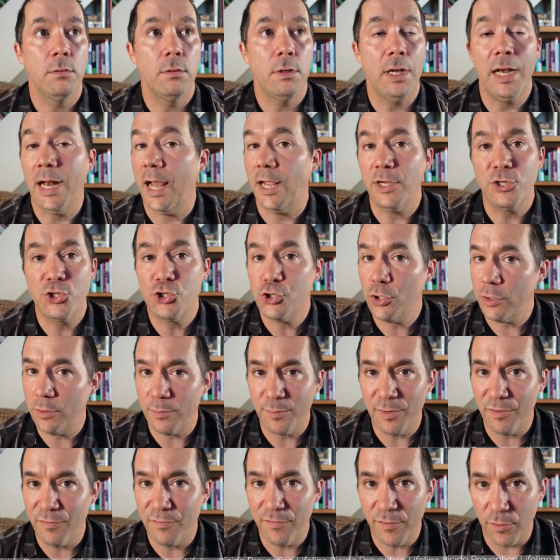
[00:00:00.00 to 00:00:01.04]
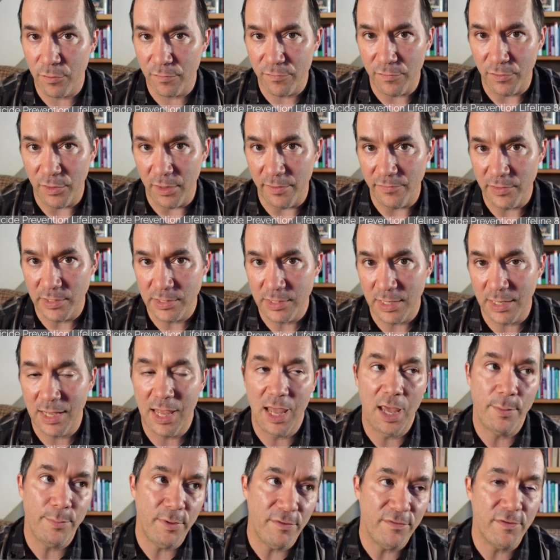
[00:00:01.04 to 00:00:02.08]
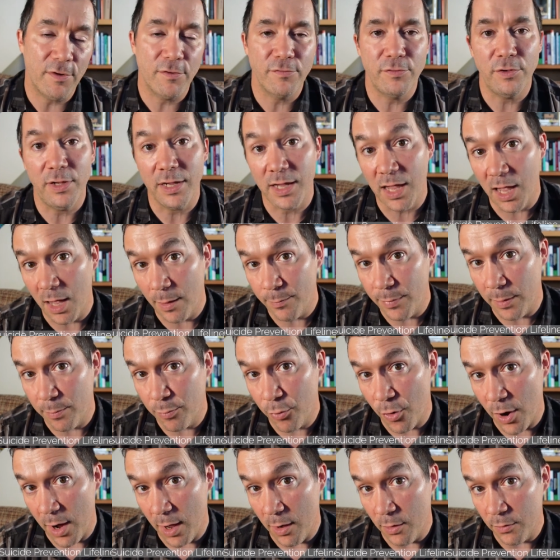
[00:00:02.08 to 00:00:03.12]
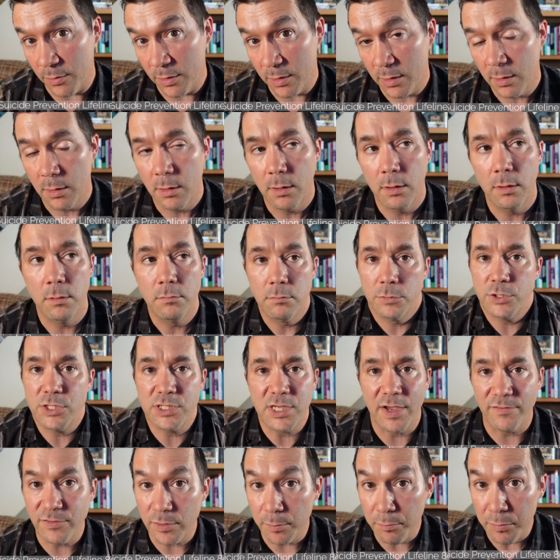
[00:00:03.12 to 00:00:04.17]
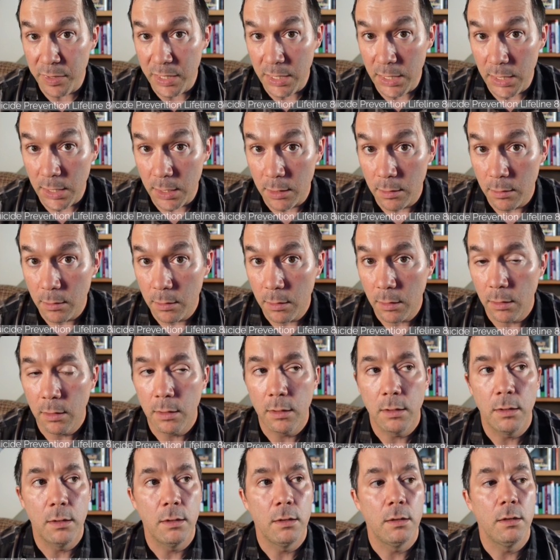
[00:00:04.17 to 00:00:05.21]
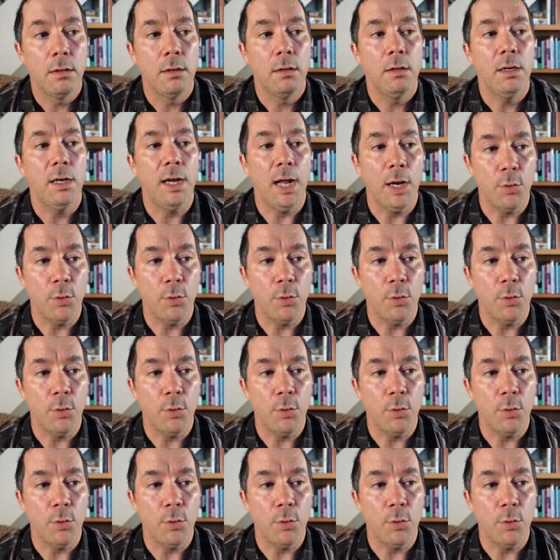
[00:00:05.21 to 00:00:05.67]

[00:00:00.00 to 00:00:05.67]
And I shouldn't be fearful of it. I can't be fearful. I can't be proud. Just have to be. And